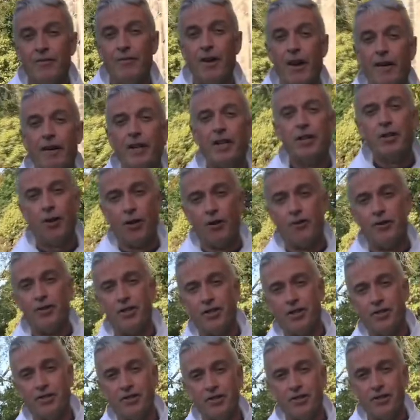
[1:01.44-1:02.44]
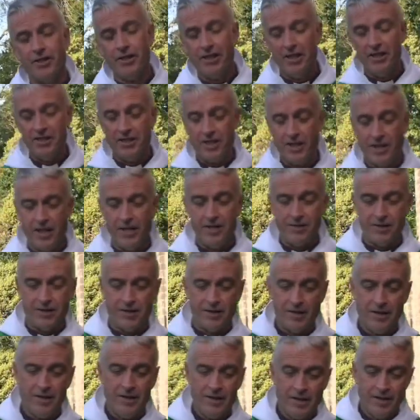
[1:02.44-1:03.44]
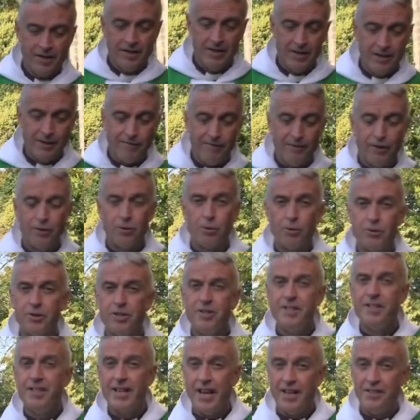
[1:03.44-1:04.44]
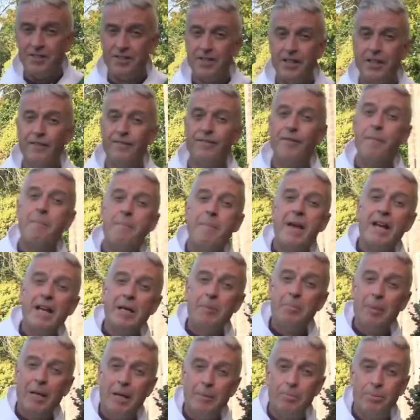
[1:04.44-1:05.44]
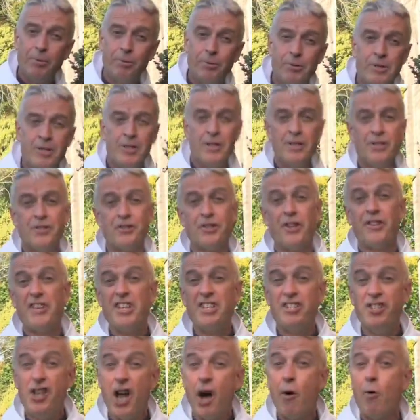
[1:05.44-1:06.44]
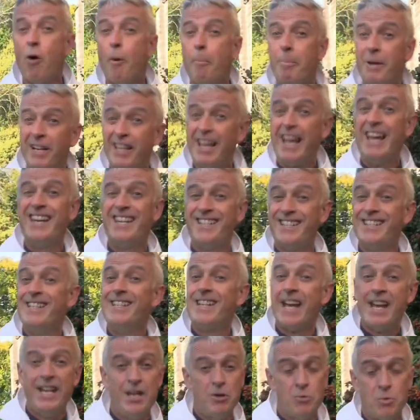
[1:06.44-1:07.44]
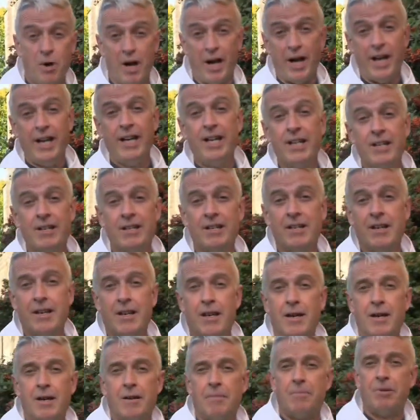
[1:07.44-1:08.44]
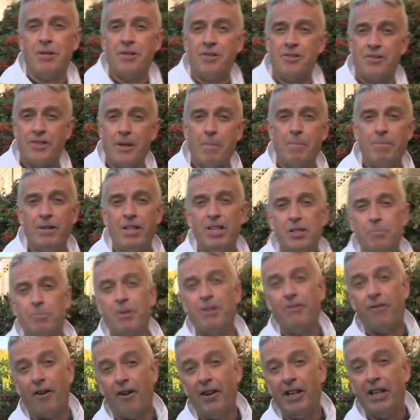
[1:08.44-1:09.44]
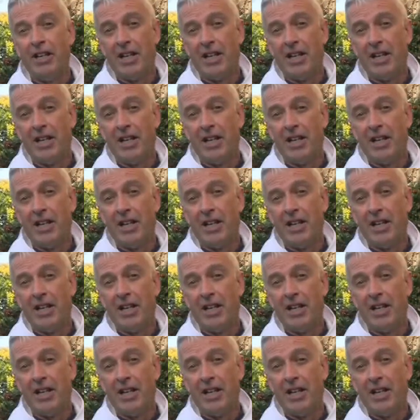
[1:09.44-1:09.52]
Very conscious that these days are difficult and testing for many people, so there's no obligation in any way, but simply to be very